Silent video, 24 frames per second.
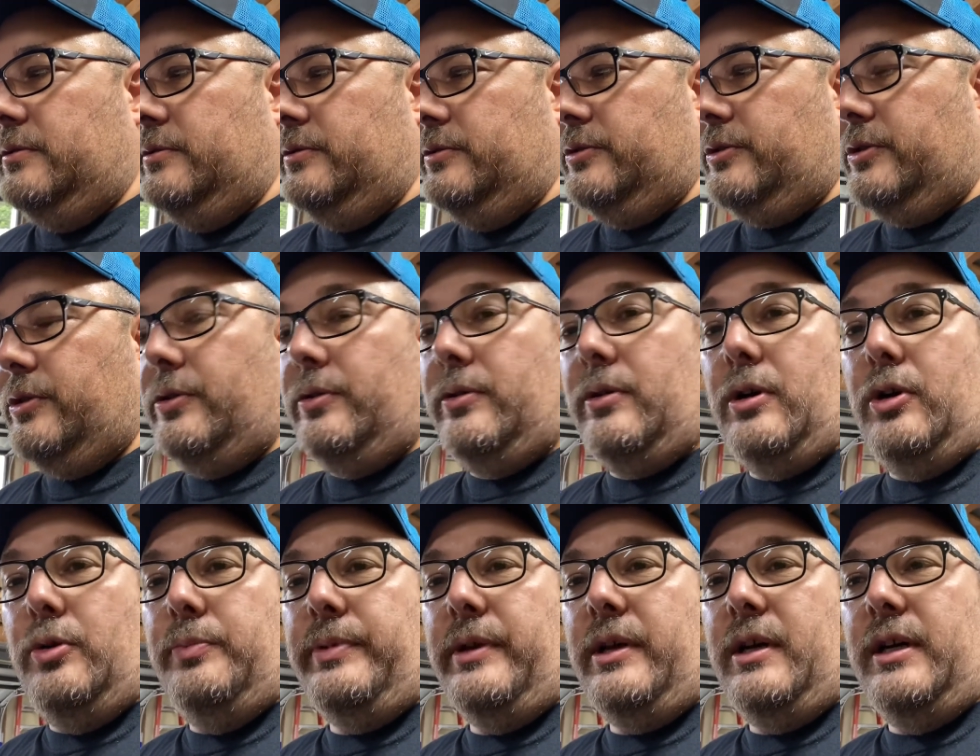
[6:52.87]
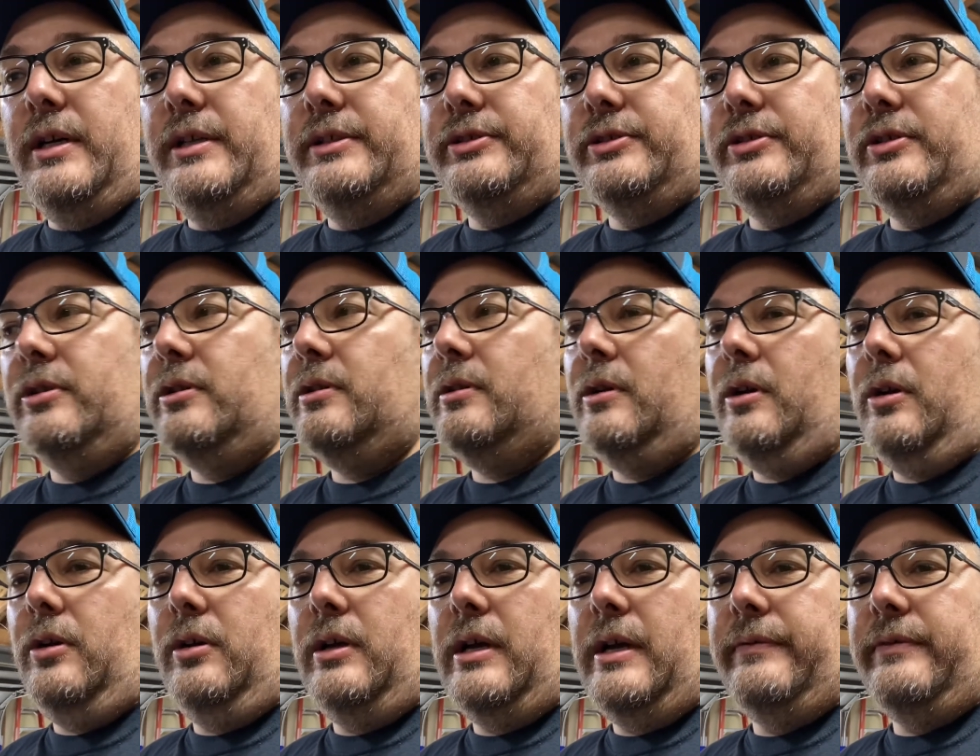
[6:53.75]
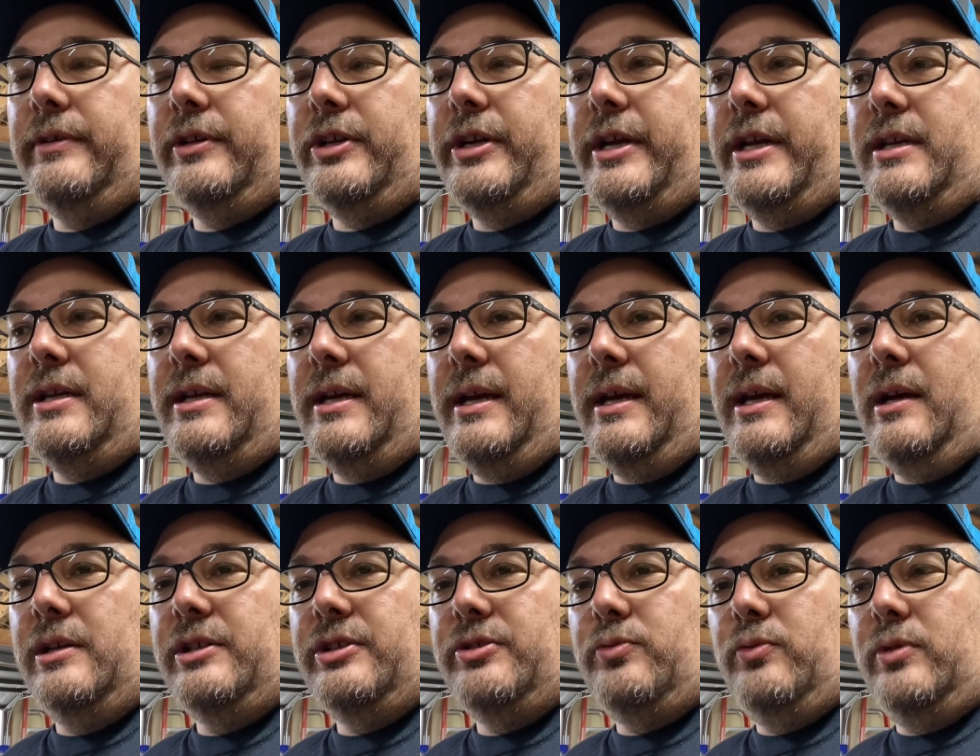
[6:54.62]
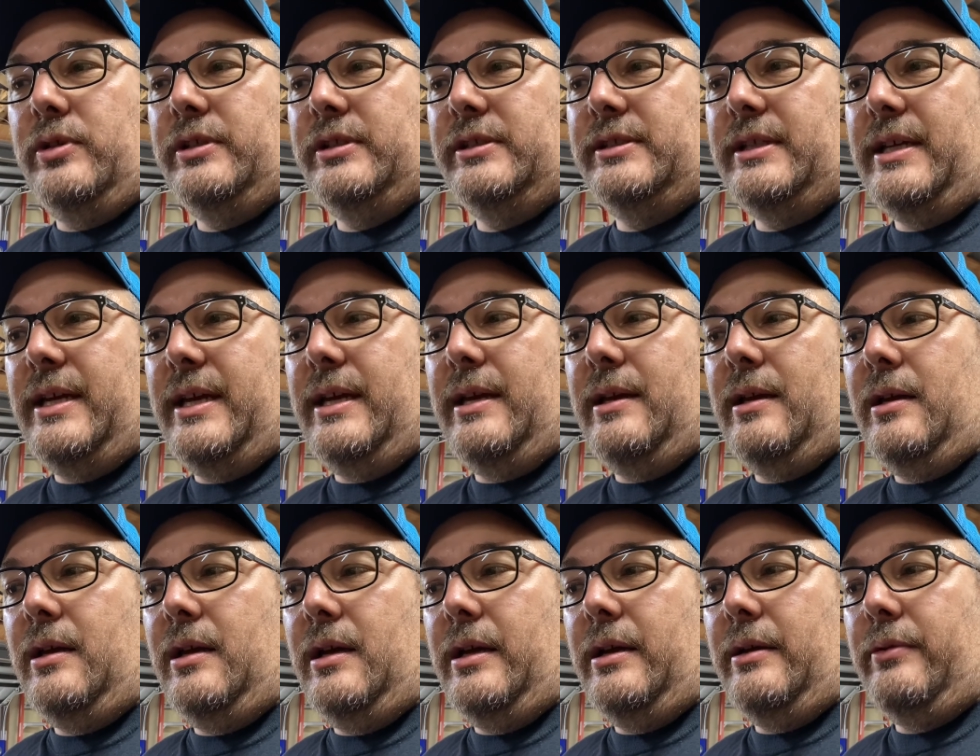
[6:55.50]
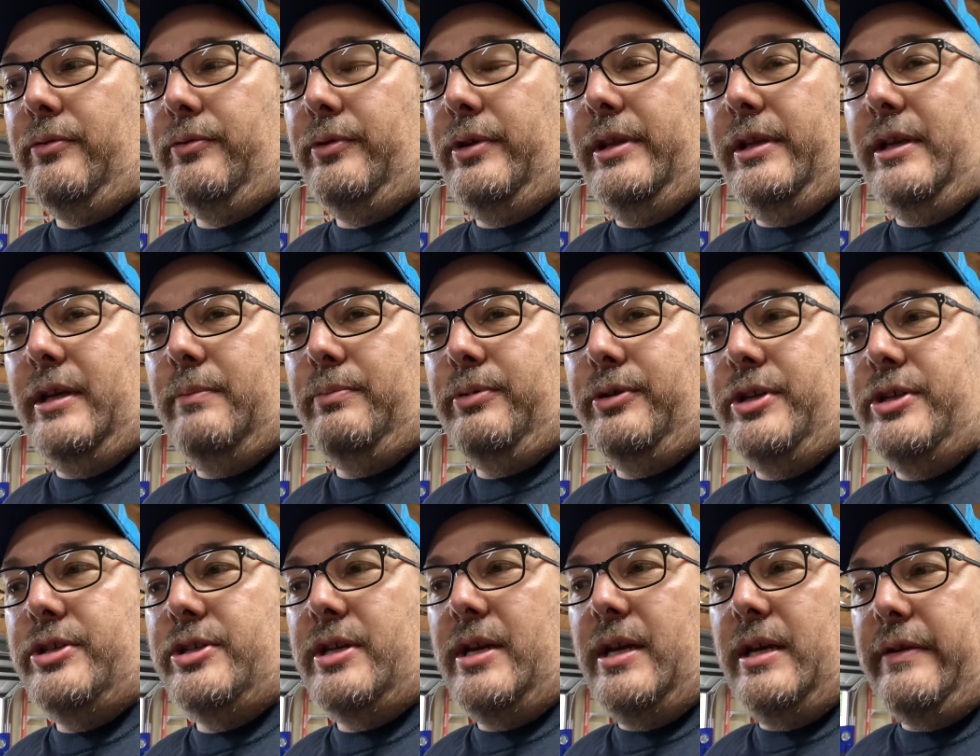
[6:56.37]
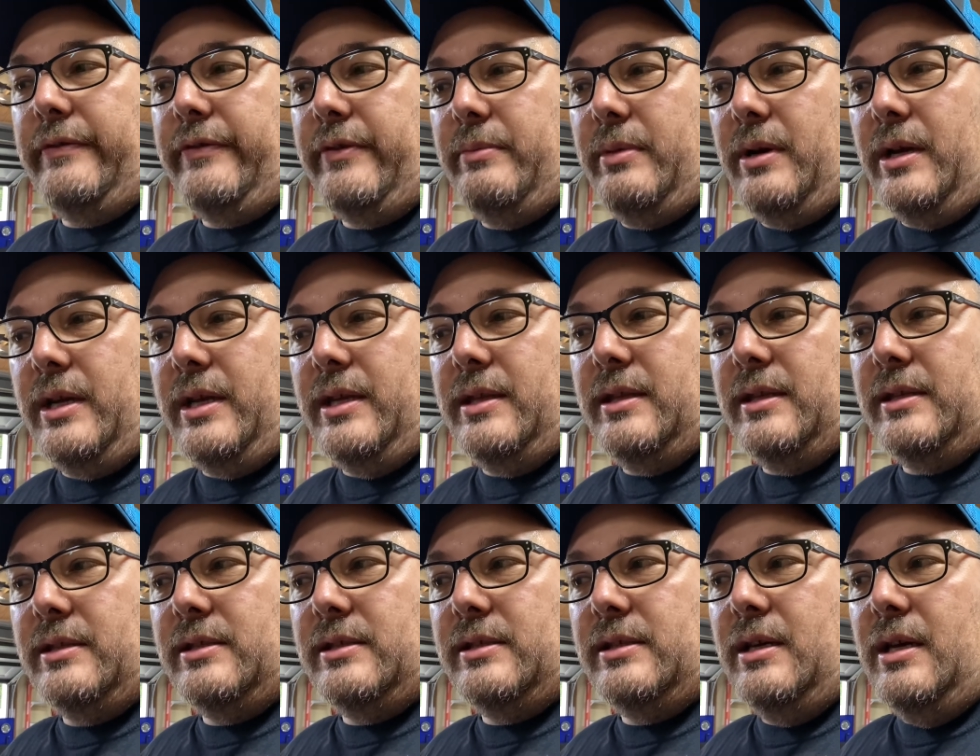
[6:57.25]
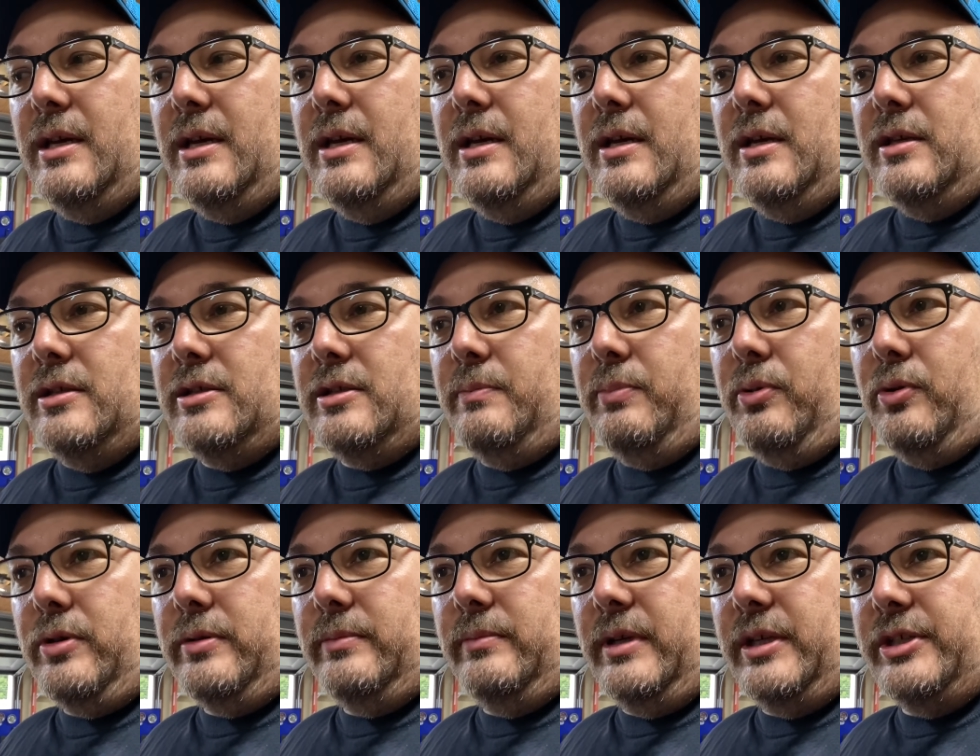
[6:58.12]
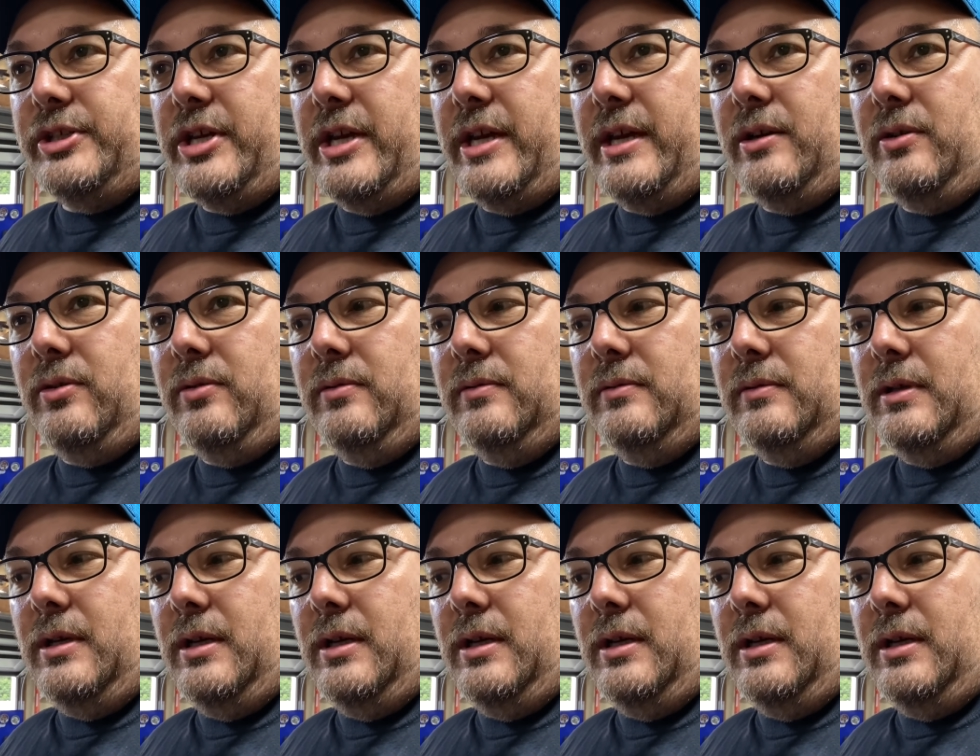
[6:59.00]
So I hope you guys are all having a great day. I just wanted to say I really appreciate everybody that's supporting my channel.